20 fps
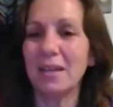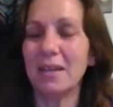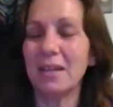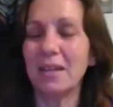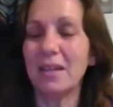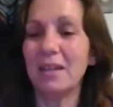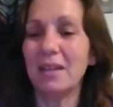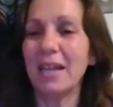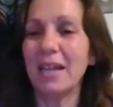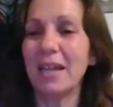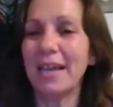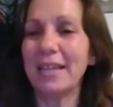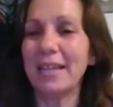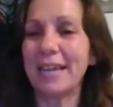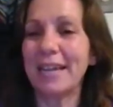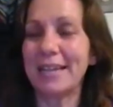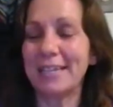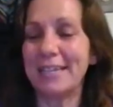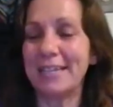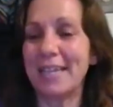Lilac,
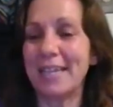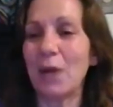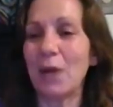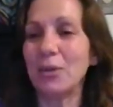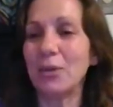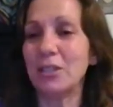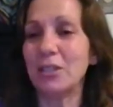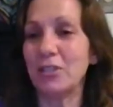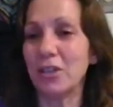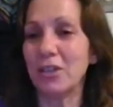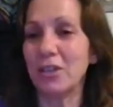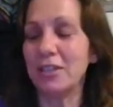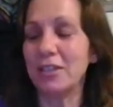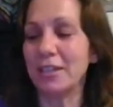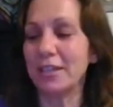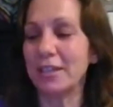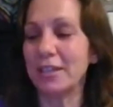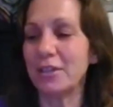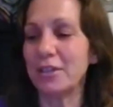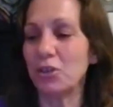Garrett
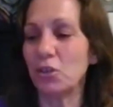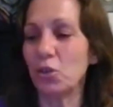Duncan,